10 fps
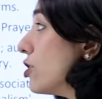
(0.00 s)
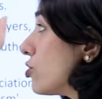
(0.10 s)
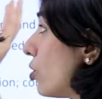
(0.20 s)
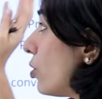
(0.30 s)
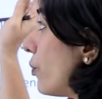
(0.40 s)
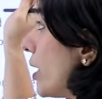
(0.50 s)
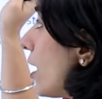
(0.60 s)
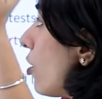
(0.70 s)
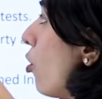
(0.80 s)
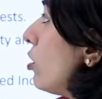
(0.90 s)
So we
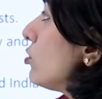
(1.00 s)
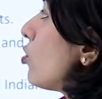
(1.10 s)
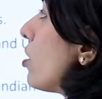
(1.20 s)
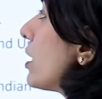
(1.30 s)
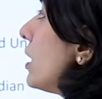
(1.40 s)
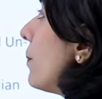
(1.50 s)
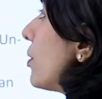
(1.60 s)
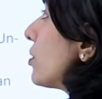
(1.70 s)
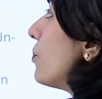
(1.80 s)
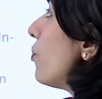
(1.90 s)
are all talking
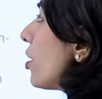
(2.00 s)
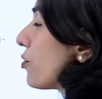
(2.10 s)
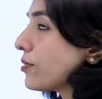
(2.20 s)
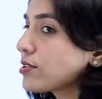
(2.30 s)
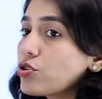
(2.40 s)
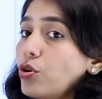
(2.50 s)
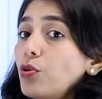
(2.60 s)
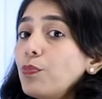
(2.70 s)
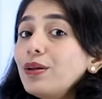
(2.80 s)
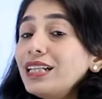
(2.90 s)
about the moderates
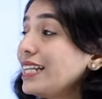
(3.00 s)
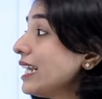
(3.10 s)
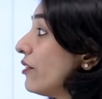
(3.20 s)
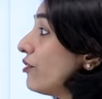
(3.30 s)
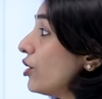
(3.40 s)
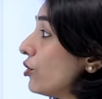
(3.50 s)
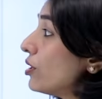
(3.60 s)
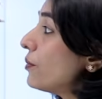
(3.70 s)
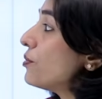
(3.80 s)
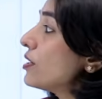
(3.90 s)
who believed into
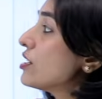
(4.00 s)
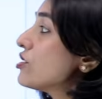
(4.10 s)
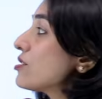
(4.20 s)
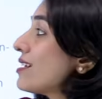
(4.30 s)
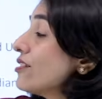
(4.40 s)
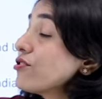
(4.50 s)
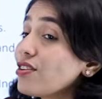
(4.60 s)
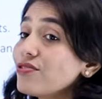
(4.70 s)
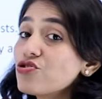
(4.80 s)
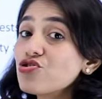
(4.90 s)
the British sense
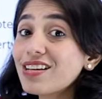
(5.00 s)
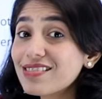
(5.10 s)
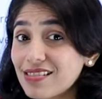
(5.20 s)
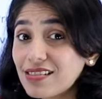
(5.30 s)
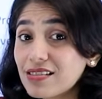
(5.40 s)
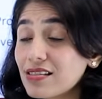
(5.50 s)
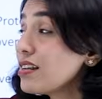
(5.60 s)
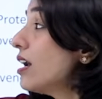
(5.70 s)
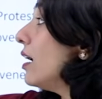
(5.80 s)
of justice